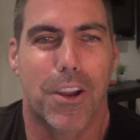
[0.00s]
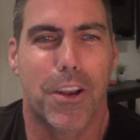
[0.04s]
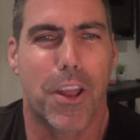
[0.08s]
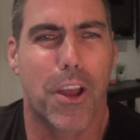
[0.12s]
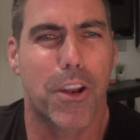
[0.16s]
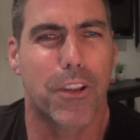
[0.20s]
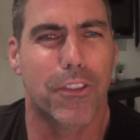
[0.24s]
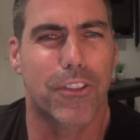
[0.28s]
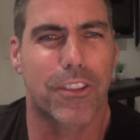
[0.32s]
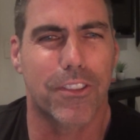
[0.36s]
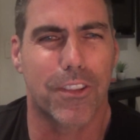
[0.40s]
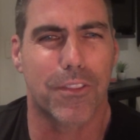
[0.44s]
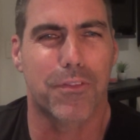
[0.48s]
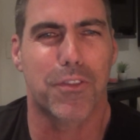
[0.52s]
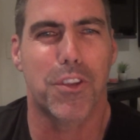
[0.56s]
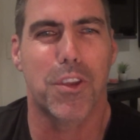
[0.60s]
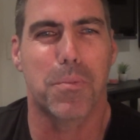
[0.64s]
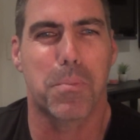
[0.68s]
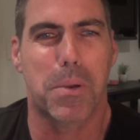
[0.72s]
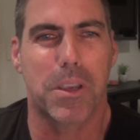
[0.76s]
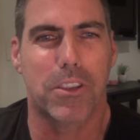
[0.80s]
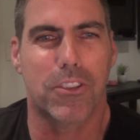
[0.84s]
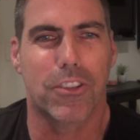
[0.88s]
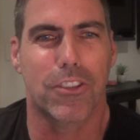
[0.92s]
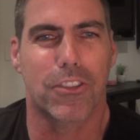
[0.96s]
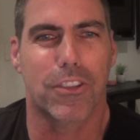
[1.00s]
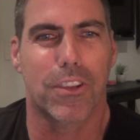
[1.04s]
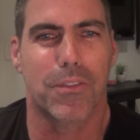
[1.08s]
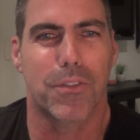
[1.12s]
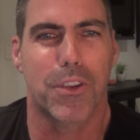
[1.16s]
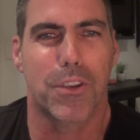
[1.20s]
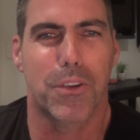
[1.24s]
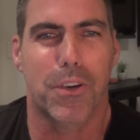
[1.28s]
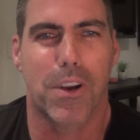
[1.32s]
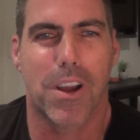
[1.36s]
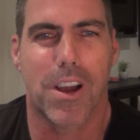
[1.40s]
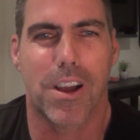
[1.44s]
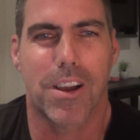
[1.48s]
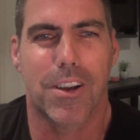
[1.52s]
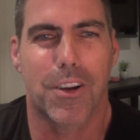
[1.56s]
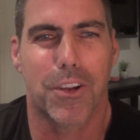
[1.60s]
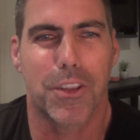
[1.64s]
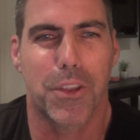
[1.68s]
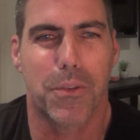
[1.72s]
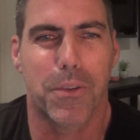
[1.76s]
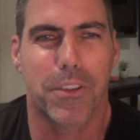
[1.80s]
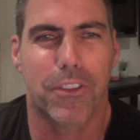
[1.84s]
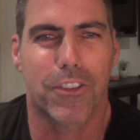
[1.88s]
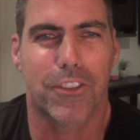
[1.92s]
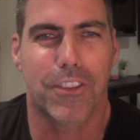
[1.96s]
I noticed there's a few pictures of your uh,
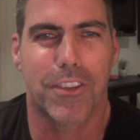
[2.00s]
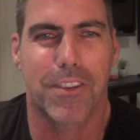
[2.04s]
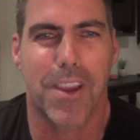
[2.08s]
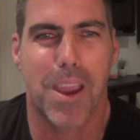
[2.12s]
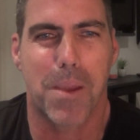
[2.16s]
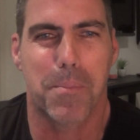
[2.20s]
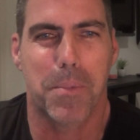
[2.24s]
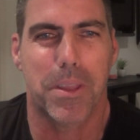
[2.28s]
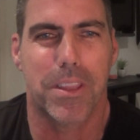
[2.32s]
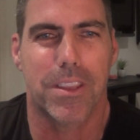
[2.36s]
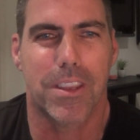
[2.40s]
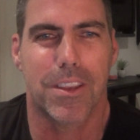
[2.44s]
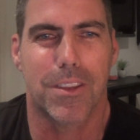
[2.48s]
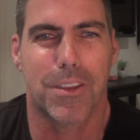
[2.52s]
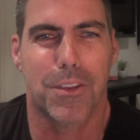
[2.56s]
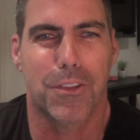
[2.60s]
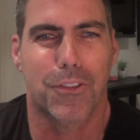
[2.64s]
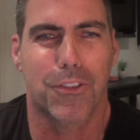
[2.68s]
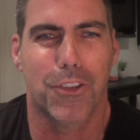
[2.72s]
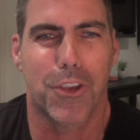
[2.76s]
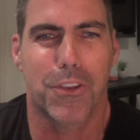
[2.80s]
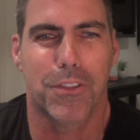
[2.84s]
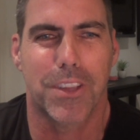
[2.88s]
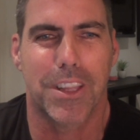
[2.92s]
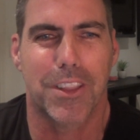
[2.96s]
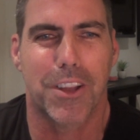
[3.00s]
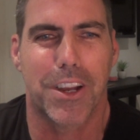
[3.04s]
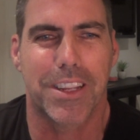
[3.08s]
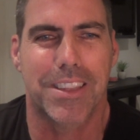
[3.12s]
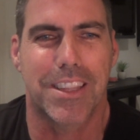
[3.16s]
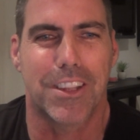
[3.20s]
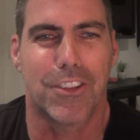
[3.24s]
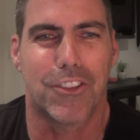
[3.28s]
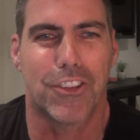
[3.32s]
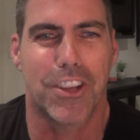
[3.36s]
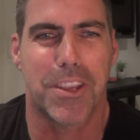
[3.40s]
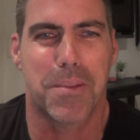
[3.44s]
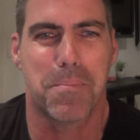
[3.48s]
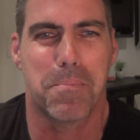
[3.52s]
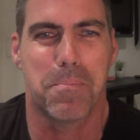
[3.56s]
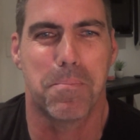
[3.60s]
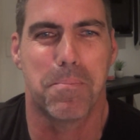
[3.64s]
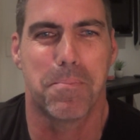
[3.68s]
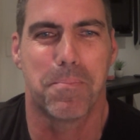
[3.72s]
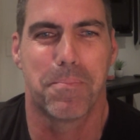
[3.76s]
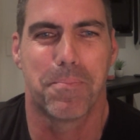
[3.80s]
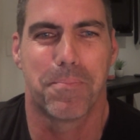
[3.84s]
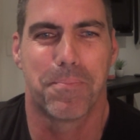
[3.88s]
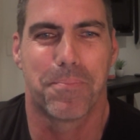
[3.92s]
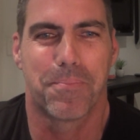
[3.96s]
on your Instagram. You, you, certainly like the gym.
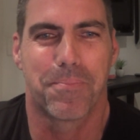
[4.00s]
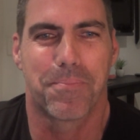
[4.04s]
